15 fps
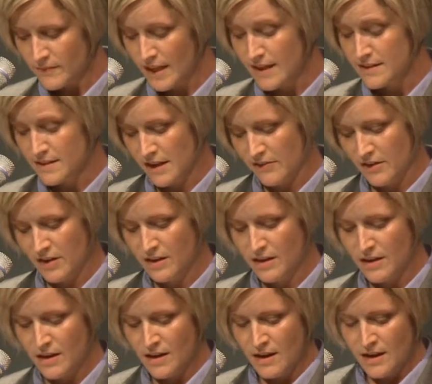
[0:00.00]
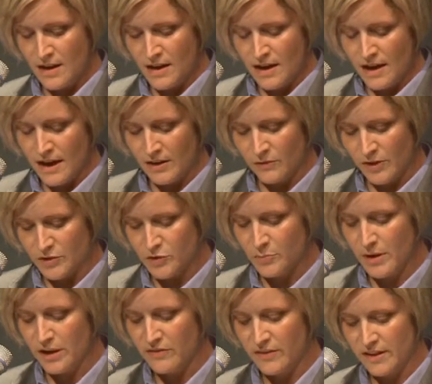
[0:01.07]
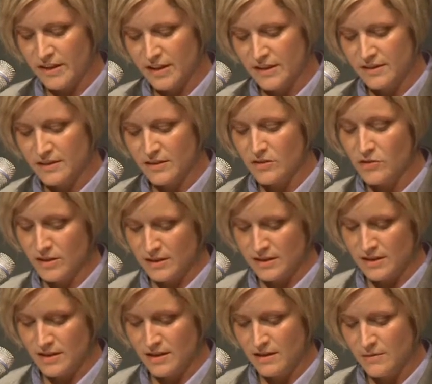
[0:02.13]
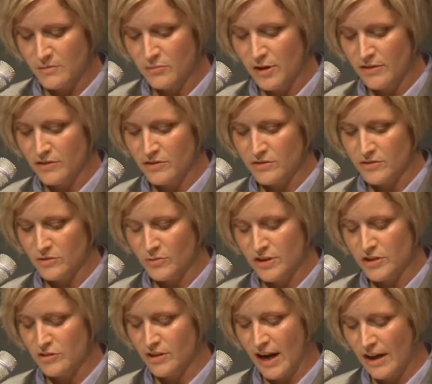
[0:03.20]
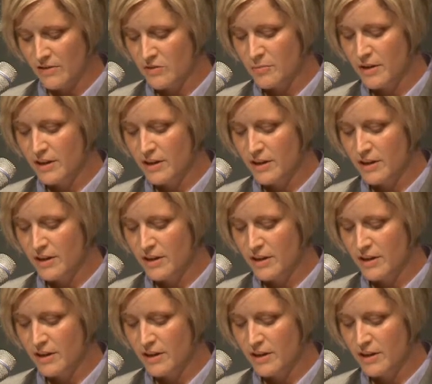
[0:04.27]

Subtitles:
and David, and Richard Benevides and Christy, brothers Richard Allen